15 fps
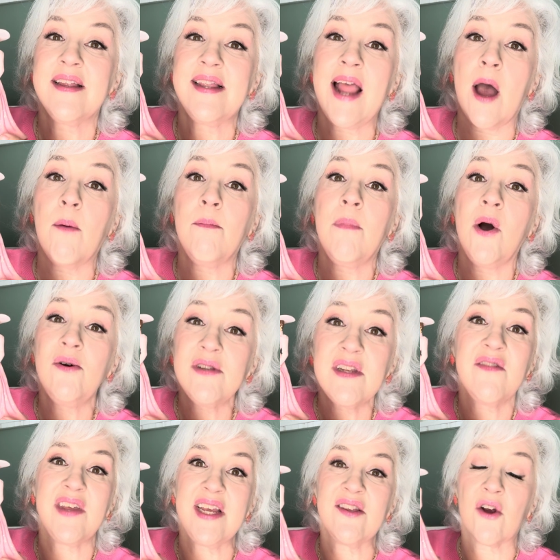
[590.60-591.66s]
now most
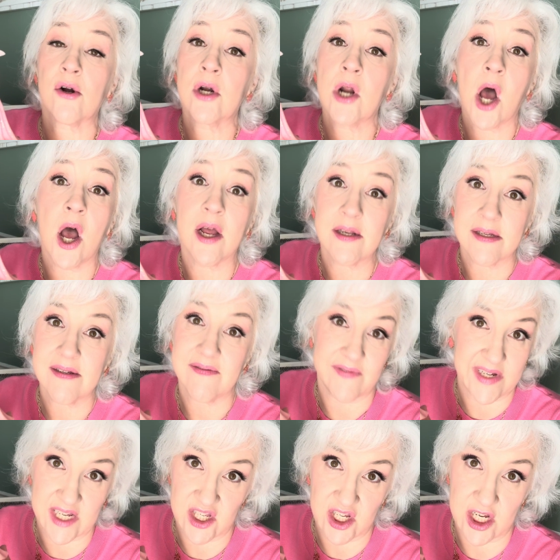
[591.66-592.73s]
of these are not
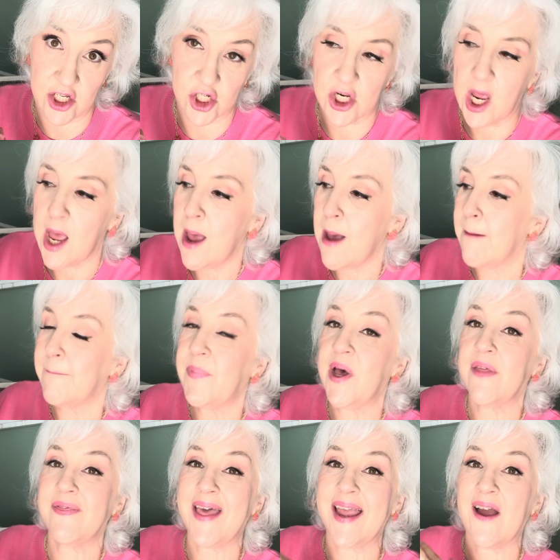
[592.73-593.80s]
vintage,
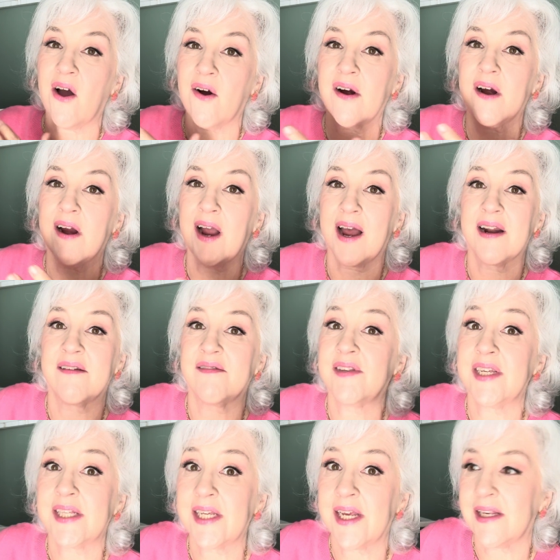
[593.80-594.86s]
but they are kind of
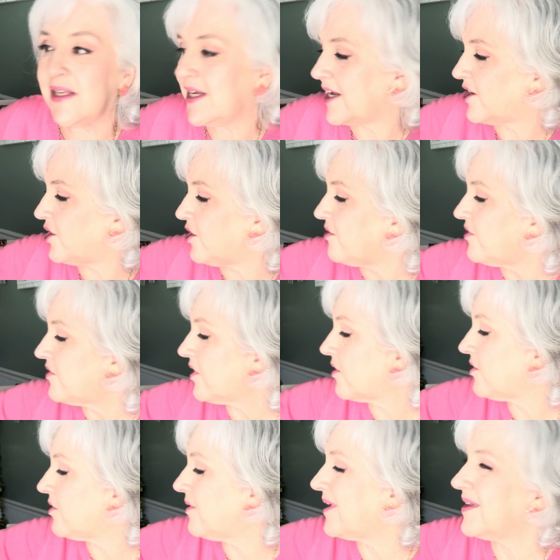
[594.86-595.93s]
discontinued, so
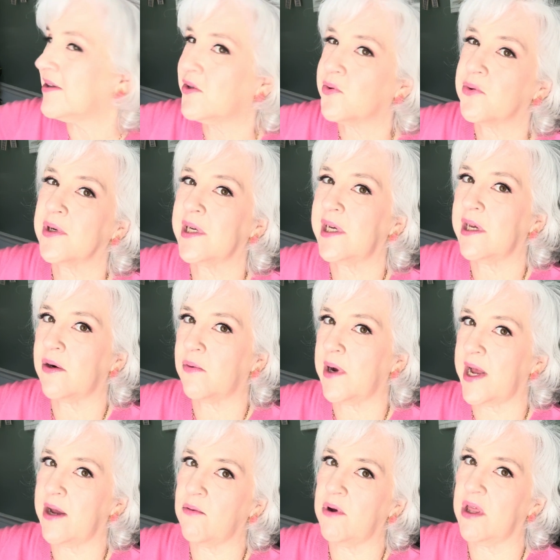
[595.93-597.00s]
you can sort of get
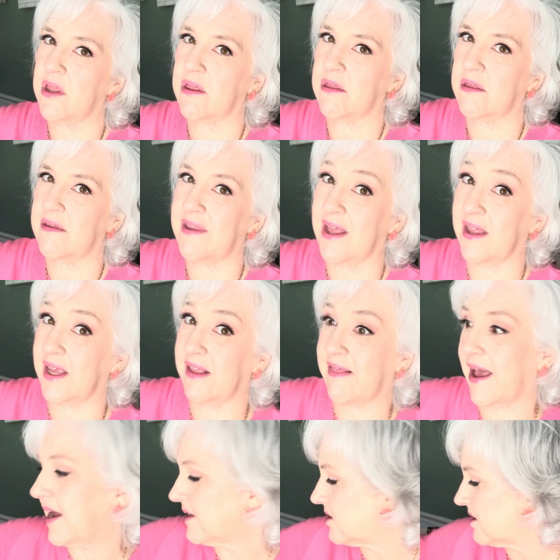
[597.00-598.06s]
away with selling
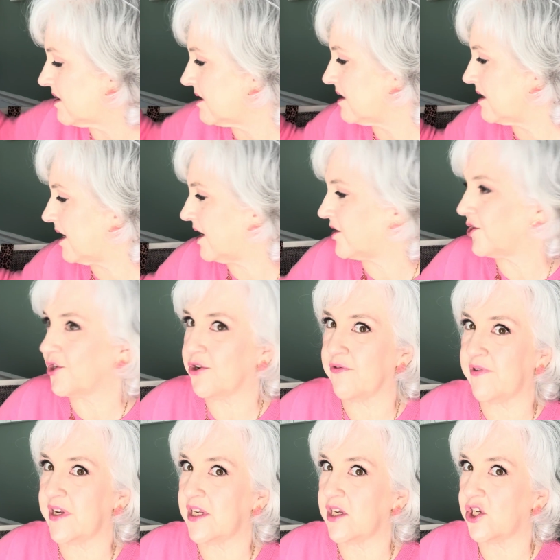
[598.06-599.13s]
that under your
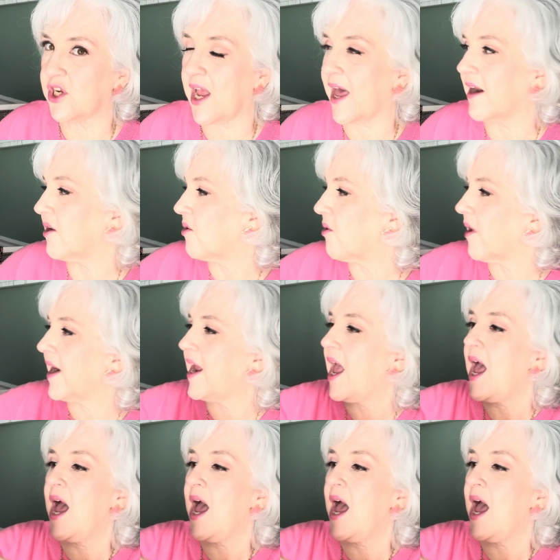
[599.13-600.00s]
vintage category.